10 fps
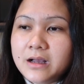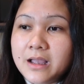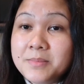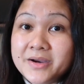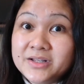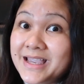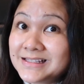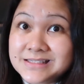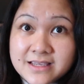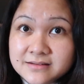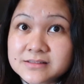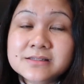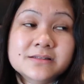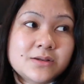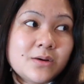I barely had sales.
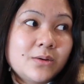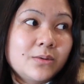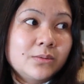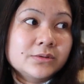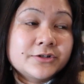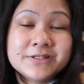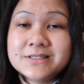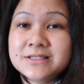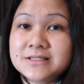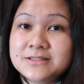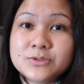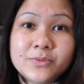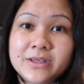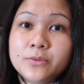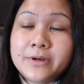So Chris is
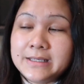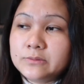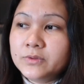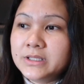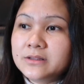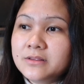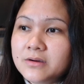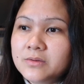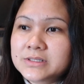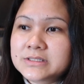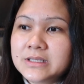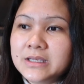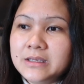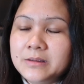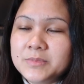doing great with it though
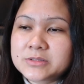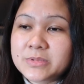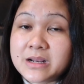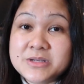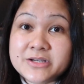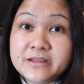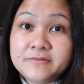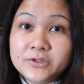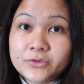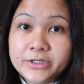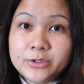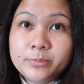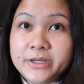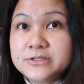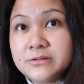kasi mas marami siyang inventory
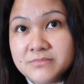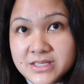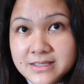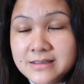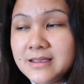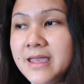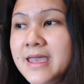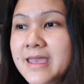compared to me,